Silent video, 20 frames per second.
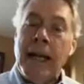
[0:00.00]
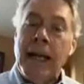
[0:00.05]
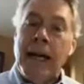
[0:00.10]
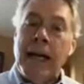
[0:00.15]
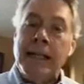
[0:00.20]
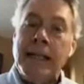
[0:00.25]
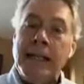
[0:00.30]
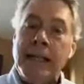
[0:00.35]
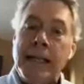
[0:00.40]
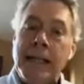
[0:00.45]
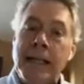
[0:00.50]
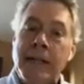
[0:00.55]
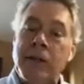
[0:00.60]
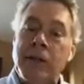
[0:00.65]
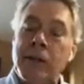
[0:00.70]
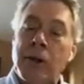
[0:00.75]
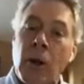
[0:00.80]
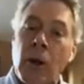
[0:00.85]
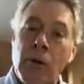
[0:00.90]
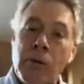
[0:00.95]
in
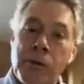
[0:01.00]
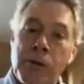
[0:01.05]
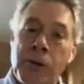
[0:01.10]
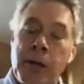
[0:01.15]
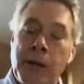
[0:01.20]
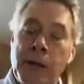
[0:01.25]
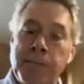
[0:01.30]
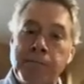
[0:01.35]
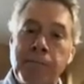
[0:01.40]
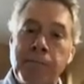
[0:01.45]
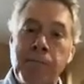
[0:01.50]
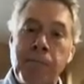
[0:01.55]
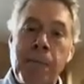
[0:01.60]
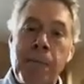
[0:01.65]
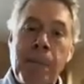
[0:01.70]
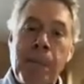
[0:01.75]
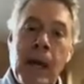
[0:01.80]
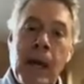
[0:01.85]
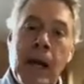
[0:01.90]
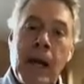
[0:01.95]
closing,
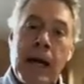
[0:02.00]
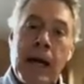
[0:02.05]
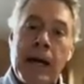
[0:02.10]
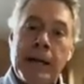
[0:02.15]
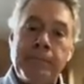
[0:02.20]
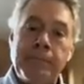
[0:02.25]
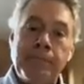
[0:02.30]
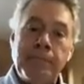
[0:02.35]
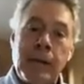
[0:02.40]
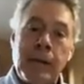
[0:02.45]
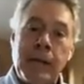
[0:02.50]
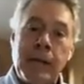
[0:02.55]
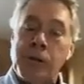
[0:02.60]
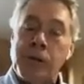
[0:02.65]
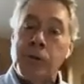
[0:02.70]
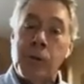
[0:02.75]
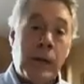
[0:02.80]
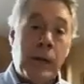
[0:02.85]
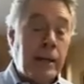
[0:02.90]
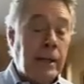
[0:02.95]
I
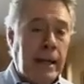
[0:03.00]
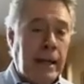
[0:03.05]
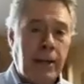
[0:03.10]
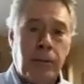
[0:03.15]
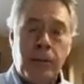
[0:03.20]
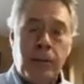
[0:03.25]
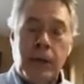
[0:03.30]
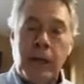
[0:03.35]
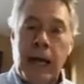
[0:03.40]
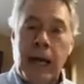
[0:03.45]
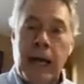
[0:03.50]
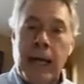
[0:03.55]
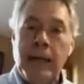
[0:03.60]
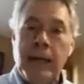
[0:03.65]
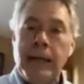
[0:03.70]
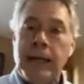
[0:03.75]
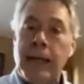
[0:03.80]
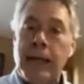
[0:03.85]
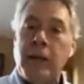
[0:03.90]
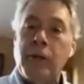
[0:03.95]
just want to thank you
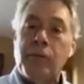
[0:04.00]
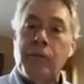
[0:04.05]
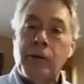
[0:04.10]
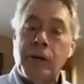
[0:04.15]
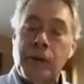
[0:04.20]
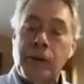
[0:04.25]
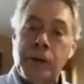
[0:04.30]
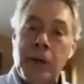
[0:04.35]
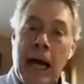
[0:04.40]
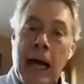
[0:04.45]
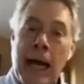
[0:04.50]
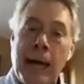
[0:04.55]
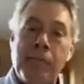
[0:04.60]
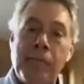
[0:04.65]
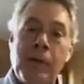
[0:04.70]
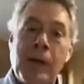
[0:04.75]
again. Thank you for your time.